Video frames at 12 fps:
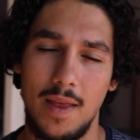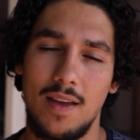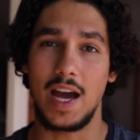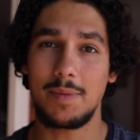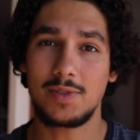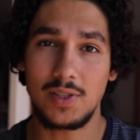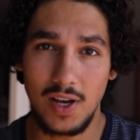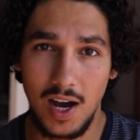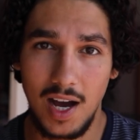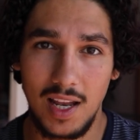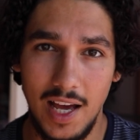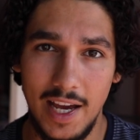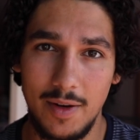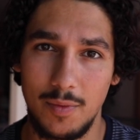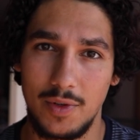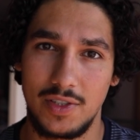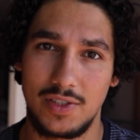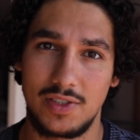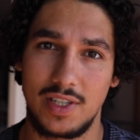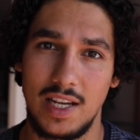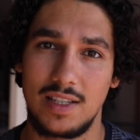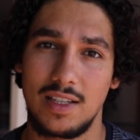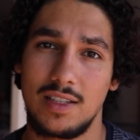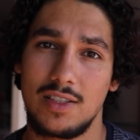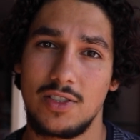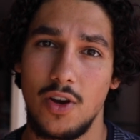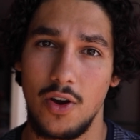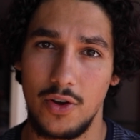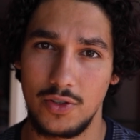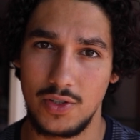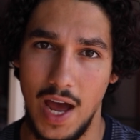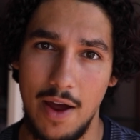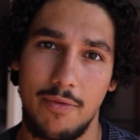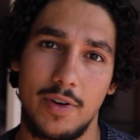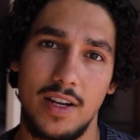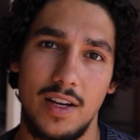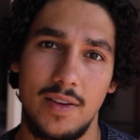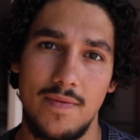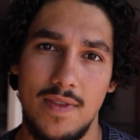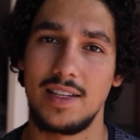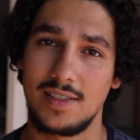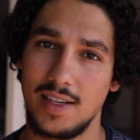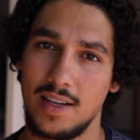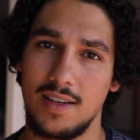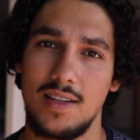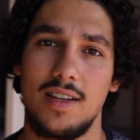The absolute highlight was getting to go to Africa in second